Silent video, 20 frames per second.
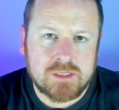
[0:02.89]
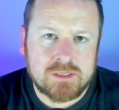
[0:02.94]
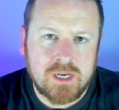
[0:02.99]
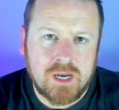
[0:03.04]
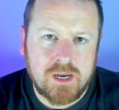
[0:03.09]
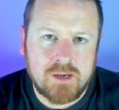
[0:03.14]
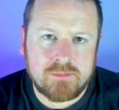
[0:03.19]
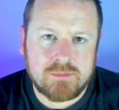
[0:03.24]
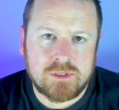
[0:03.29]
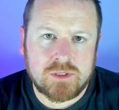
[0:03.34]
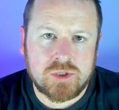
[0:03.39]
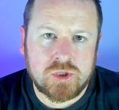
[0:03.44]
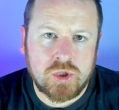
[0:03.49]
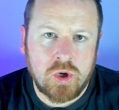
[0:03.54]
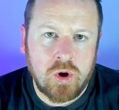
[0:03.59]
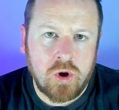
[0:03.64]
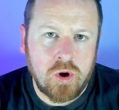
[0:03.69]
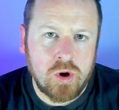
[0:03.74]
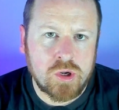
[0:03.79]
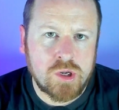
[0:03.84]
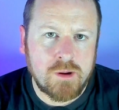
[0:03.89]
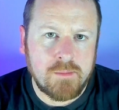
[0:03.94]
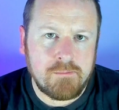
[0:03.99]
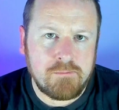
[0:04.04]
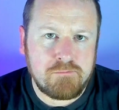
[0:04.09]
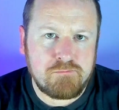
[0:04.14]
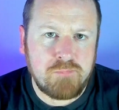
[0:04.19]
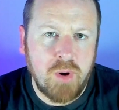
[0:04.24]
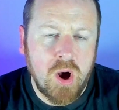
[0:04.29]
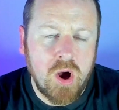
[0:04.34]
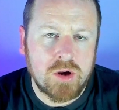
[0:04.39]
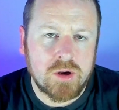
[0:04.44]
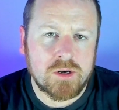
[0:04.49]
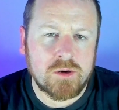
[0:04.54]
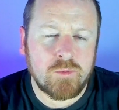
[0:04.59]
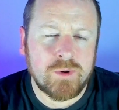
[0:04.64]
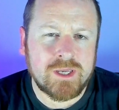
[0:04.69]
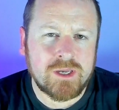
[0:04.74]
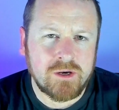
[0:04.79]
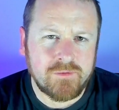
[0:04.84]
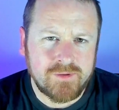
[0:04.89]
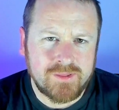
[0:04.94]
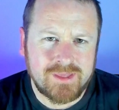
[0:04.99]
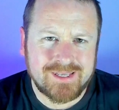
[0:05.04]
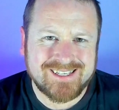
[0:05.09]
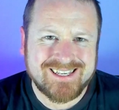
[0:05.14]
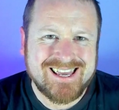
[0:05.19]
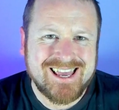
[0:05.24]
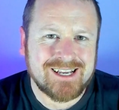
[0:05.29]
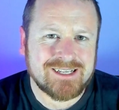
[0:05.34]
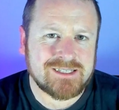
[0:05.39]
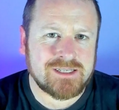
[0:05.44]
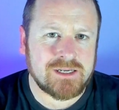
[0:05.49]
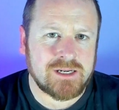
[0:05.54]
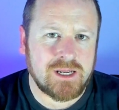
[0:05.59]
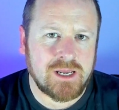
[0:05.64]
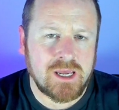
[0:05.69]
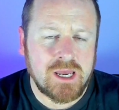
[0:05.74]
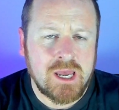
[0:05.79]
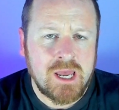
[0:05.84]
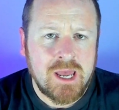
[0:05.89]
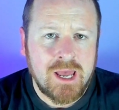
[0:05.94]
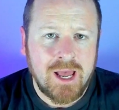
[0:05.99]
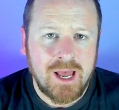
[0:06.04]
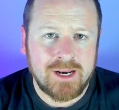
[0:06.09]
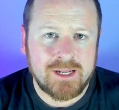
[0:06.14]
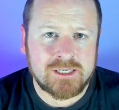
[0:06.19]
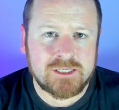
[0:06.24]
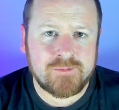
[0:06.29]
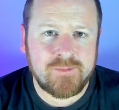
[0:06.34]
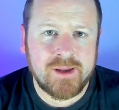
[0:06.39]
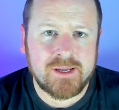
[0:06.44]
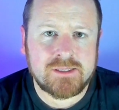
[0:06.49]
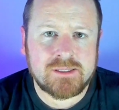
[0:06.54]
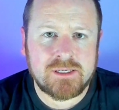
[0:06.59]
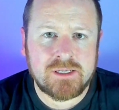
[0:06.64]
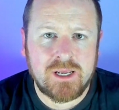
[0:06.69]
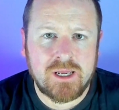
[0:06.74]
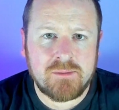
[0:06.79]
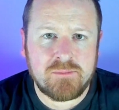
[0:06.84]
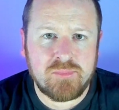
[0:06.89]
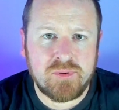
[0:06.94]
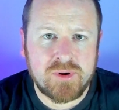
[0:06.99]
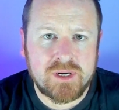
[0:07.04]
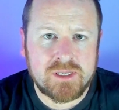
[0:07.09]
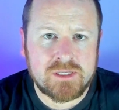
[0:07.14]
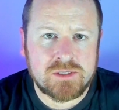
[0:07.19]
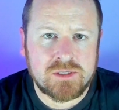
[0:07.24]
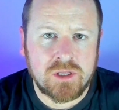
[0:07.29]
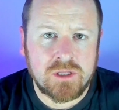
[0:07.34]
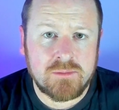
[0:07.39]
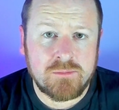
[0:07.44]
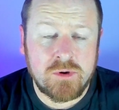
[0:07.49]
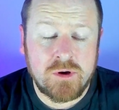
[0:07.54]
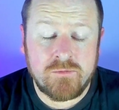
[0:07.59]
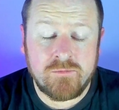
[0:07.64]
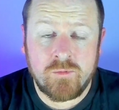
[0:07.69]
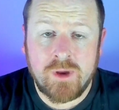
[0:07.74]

Time to talk bonk. We covered this yesterday and expected a pretty solid move.